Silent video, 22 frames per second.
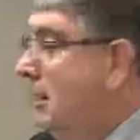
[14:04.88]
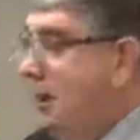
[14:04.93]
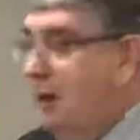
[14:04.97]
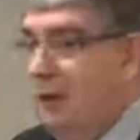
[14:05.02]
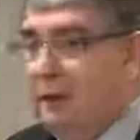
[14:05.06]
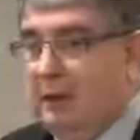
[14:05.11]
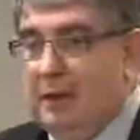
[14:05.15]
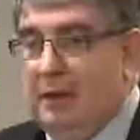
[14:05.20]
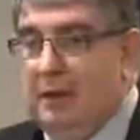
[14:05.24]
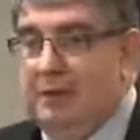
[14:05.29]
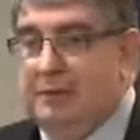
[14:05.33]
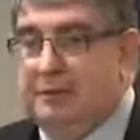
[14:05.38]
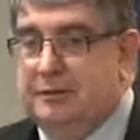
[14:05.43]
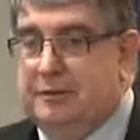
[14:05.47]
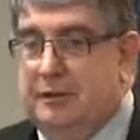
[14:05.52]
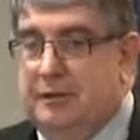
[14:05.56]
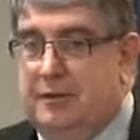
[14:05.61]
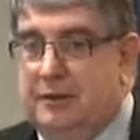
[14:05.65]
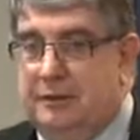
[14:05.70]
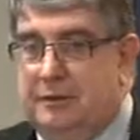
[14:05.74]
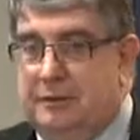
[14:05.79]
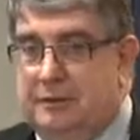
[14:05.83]
Okay,
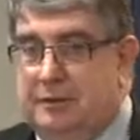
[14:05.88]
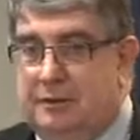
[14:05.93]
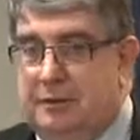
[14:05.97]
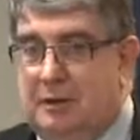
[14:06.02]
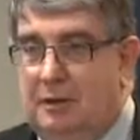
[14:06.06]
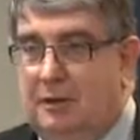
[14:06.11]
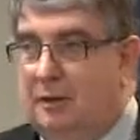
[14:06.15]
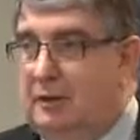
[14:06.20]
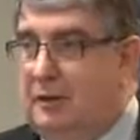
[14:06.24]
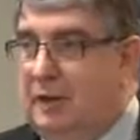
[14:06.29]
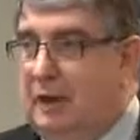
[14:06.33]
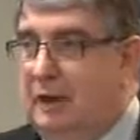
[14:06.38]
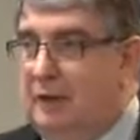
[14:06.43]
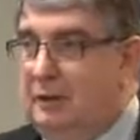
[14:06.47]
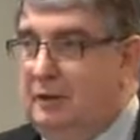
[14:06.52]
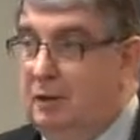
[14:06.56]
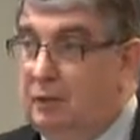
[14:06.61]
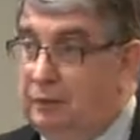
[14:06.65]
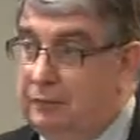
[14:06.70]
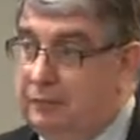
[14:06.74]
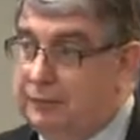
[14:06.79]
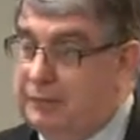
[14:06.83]
so that's,
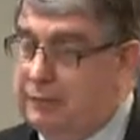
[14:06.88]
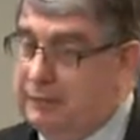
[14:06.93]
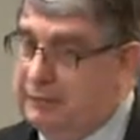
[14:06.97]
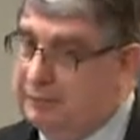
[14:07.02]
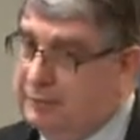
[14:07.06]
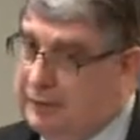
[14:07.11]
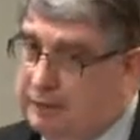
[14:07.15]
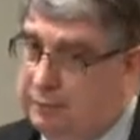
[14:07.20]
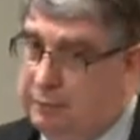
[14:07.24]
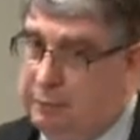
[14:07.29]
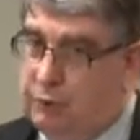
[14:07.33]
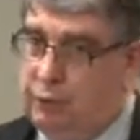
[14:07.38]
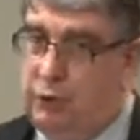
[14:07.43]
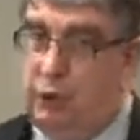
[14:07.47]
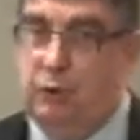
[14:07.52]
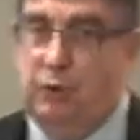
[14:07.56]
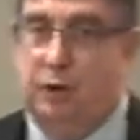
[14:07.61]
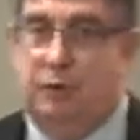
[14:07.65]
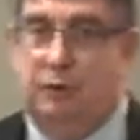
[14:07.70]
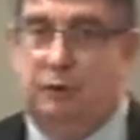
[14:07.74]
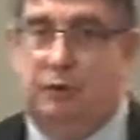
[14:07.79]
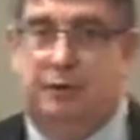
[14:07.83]
and obviously there's other
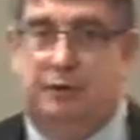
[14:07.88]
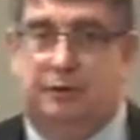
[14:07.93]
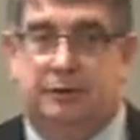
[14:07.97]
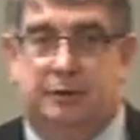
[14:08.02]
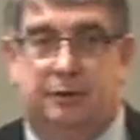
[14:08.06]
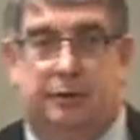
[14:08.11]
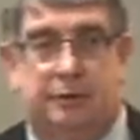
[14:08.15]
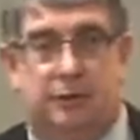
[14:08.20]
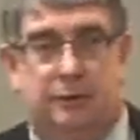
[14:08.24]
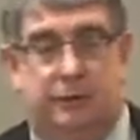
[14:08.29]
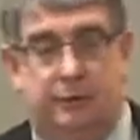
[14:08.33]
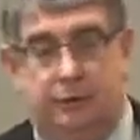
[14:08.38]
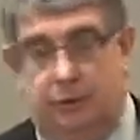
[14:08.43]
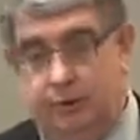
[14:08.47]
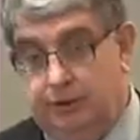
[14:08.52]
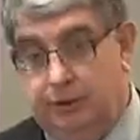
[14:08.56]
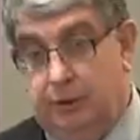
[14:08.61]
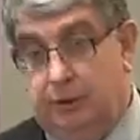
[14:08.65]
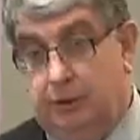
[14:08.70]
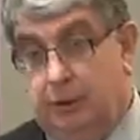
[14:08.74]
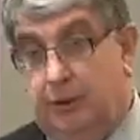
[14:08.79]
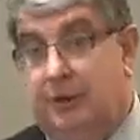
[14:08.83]
program costs which are in your
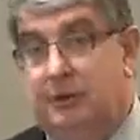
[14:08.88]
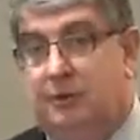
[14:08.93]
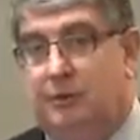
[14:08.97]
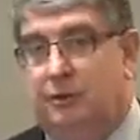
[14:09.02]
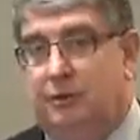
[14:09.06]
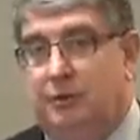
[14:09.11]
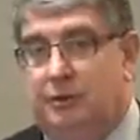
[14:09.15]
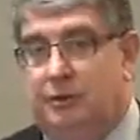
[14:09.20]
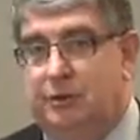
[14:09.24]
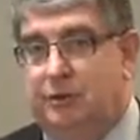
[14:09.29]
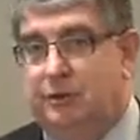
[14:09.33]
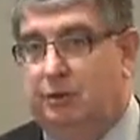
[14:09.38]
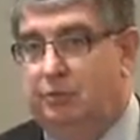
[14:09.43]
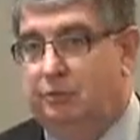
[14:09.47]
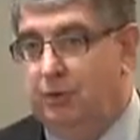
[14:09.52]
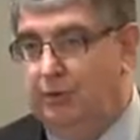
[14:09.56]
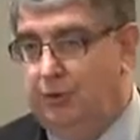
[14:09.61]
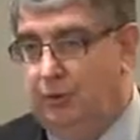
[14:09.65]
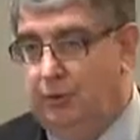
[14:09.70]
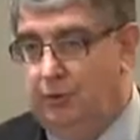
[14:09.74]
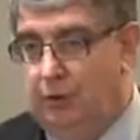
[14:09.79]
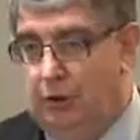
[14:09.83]
general ledger which you
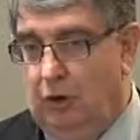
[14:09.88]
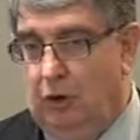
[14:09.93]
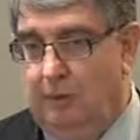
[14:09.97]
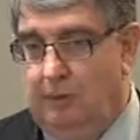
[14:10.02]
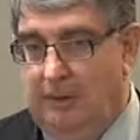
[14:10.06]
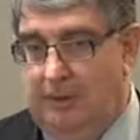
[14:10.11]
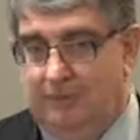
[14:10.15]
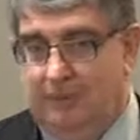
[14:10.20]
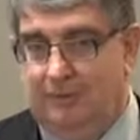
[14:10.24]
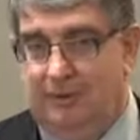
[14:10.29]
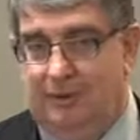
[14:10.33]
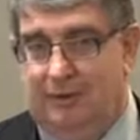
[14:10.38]
probably all know about,